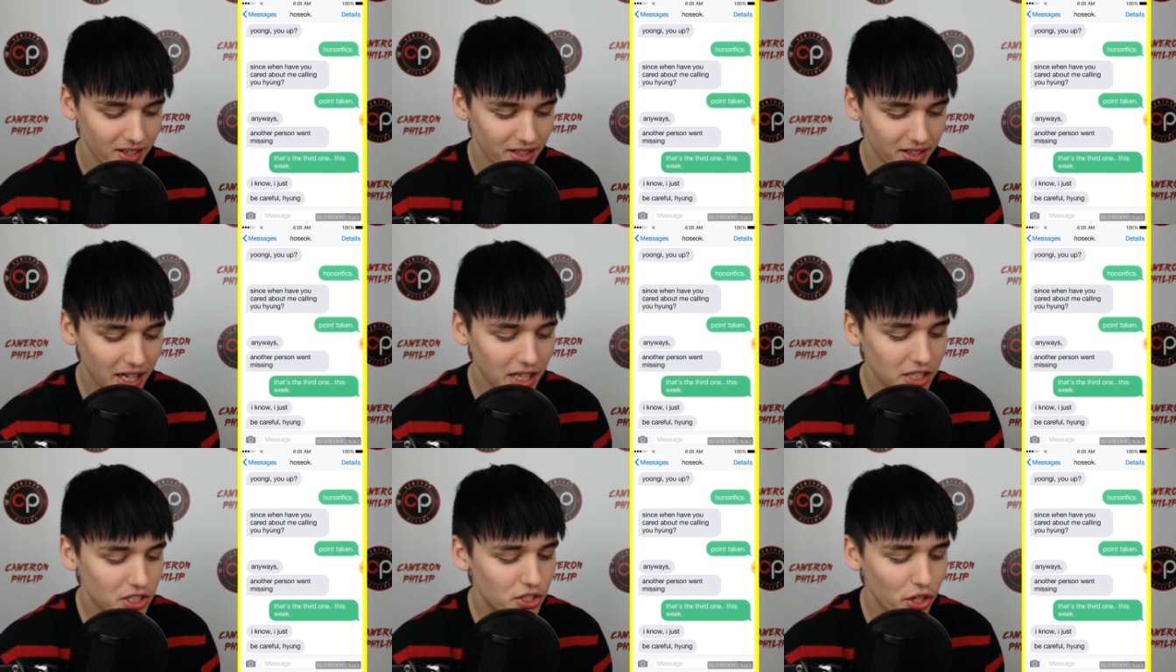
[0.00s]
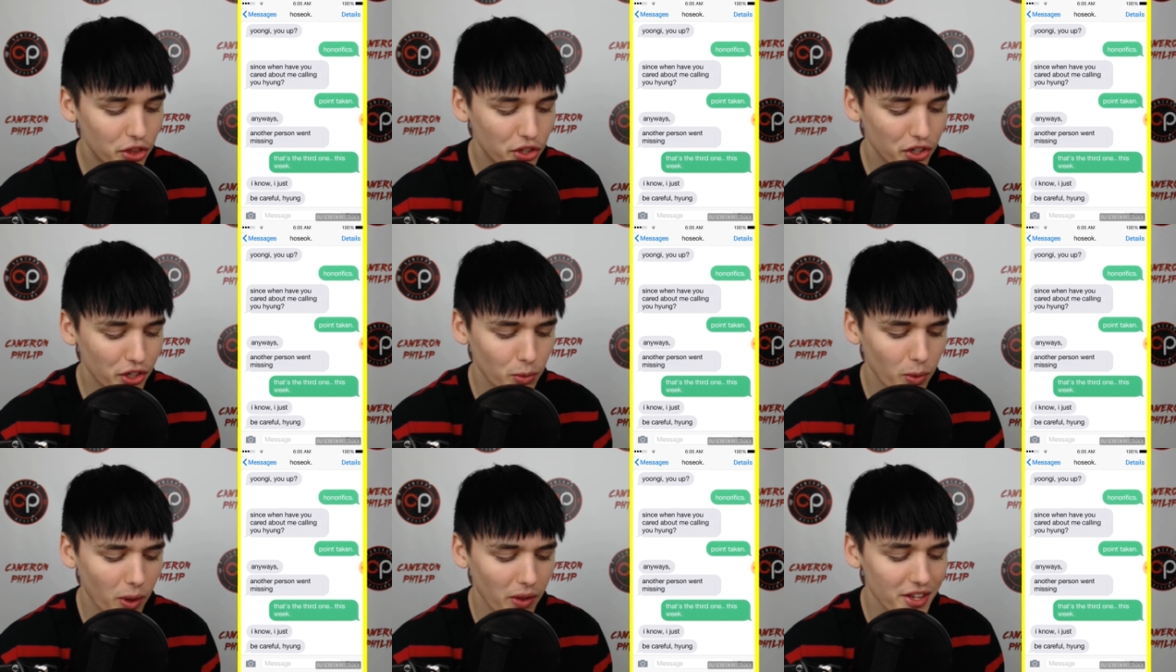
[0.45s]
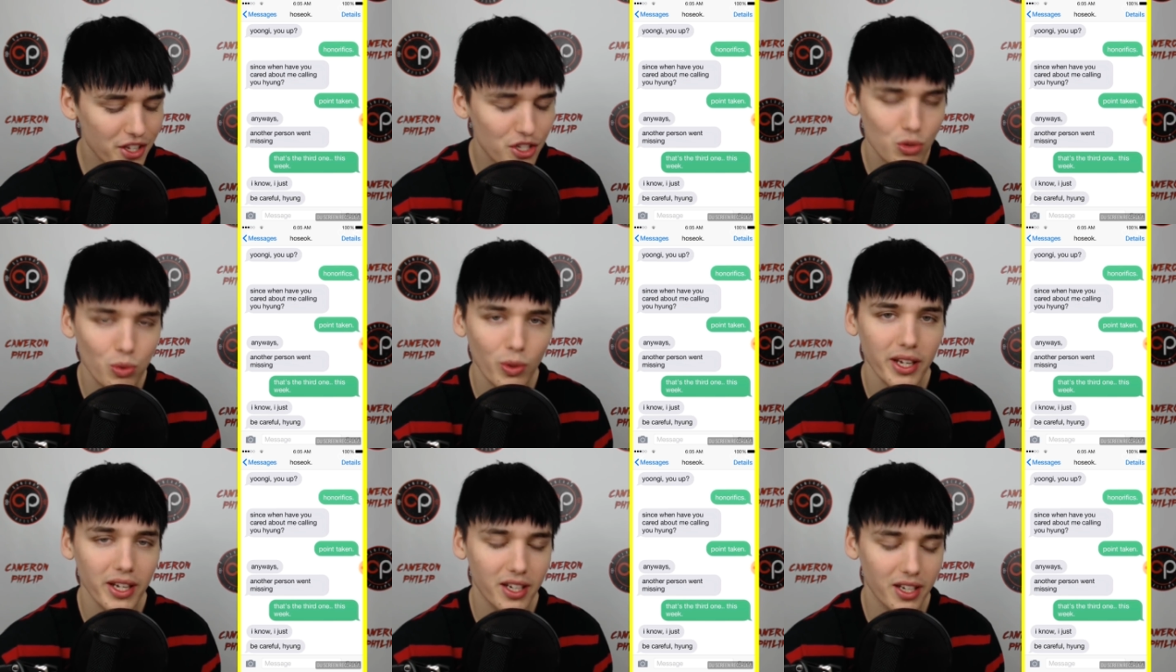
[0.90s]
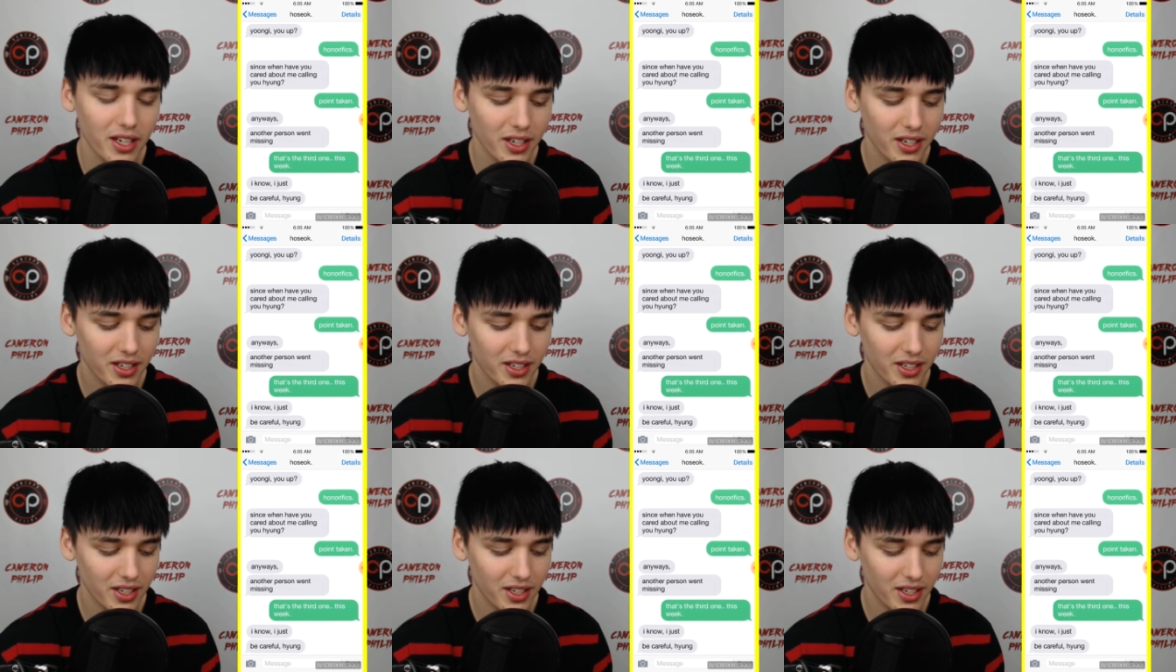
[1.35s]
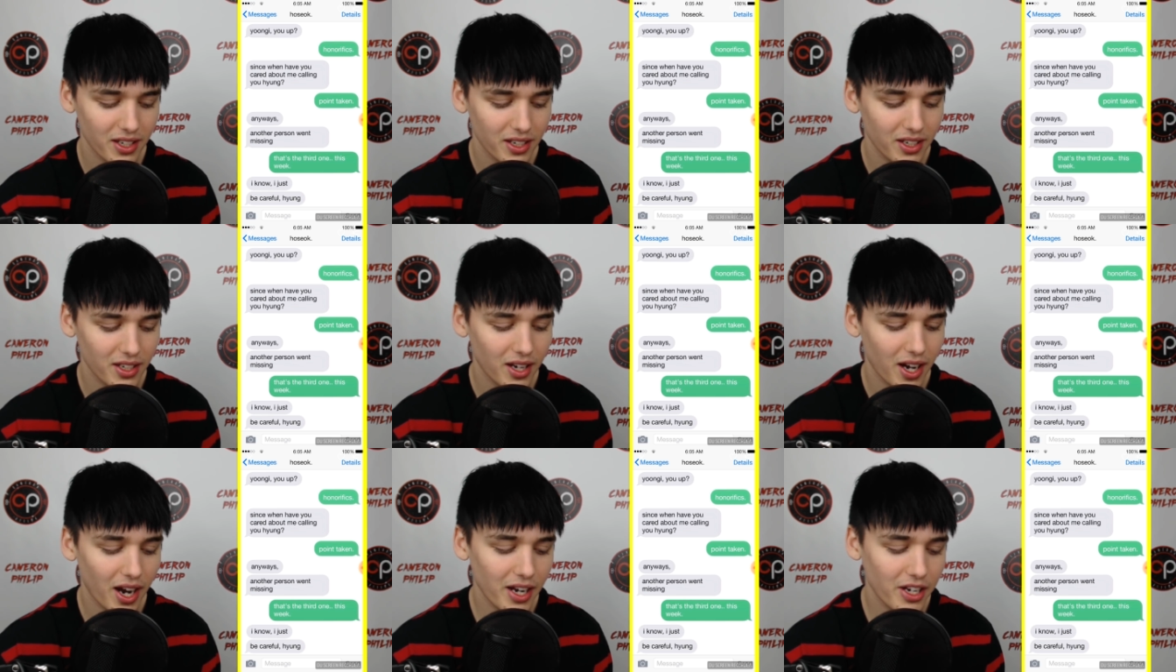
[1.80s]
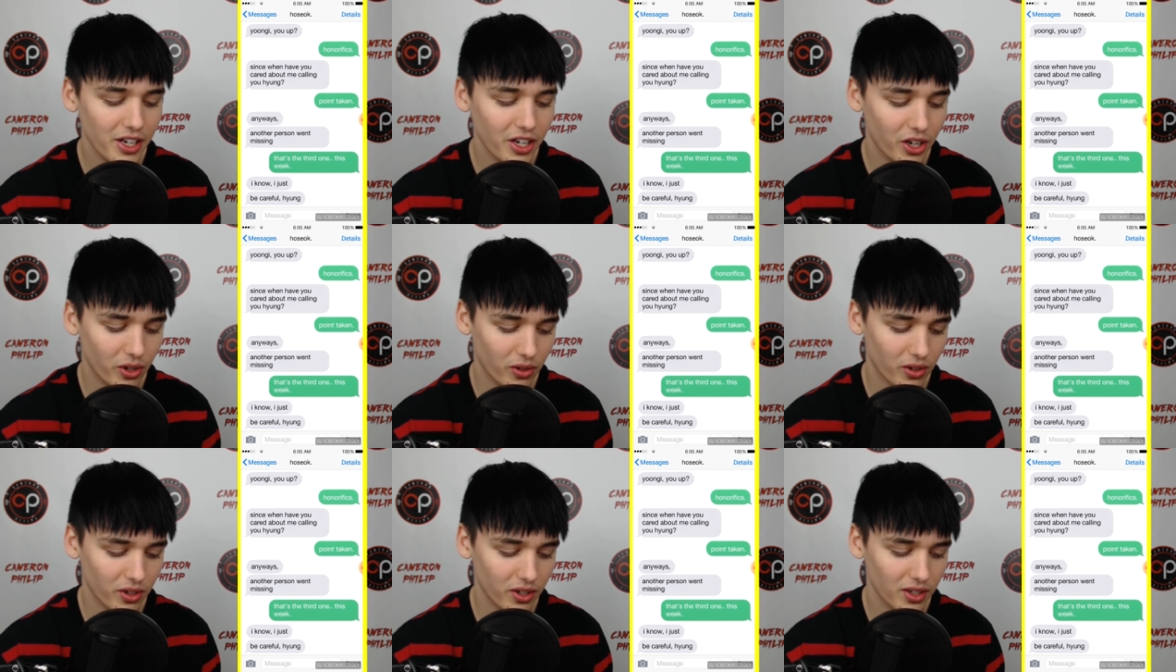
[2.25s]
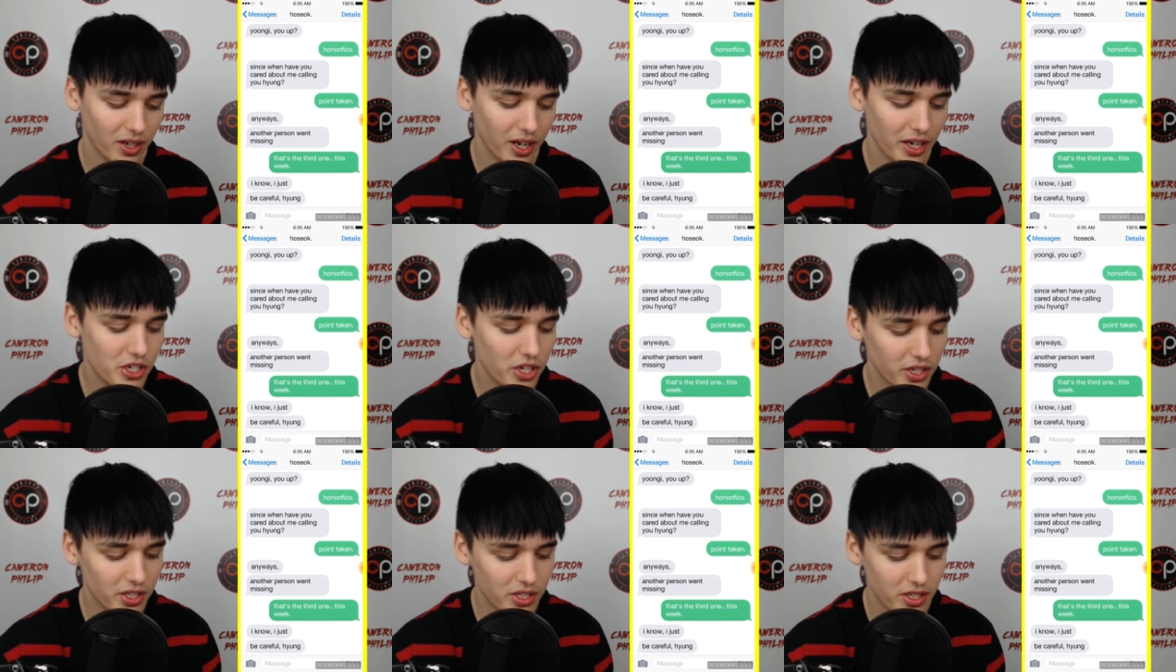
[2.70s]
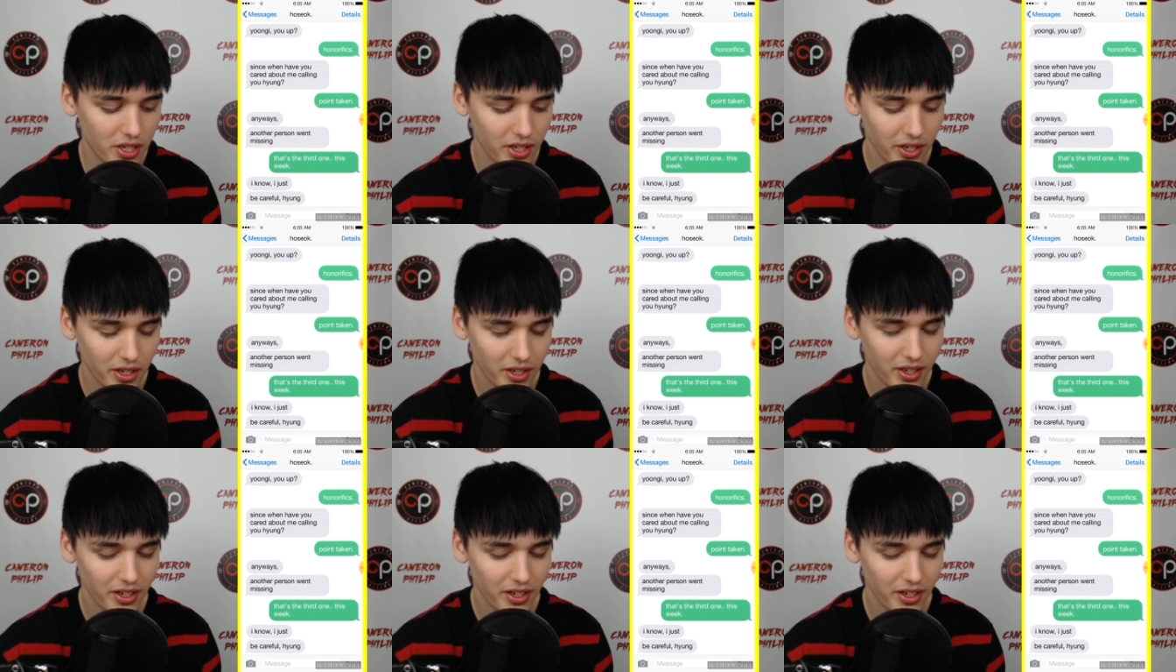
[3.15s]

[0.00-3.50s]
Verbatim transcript: That's the third one this week. I know. I just...